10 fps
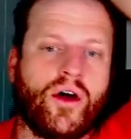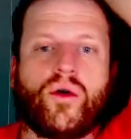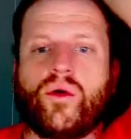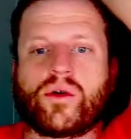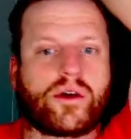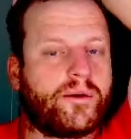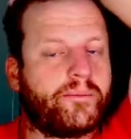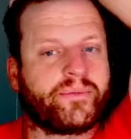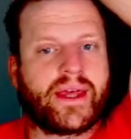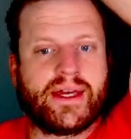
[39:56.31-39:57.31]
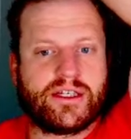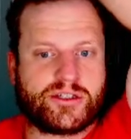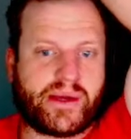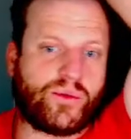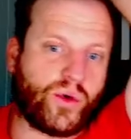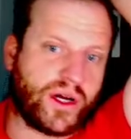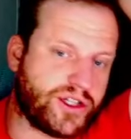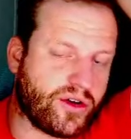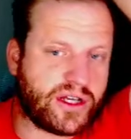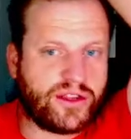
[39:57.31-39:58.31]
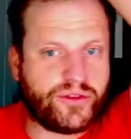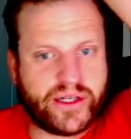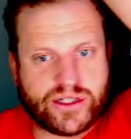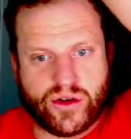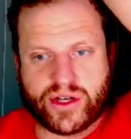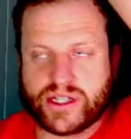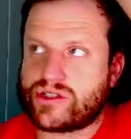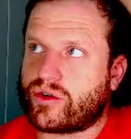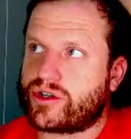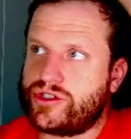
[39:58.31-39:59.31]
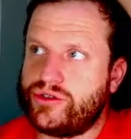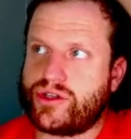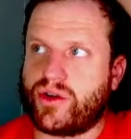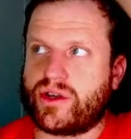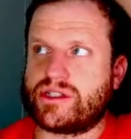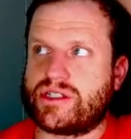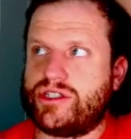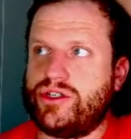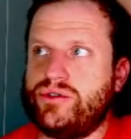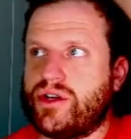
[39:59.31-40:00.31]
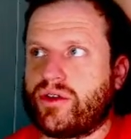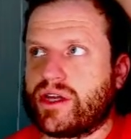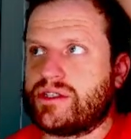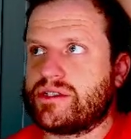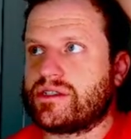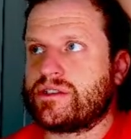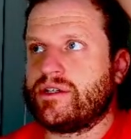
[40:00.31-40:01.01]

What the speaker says: or spend 1 token and 3 tokens, or 2 tokens and 2 tokens,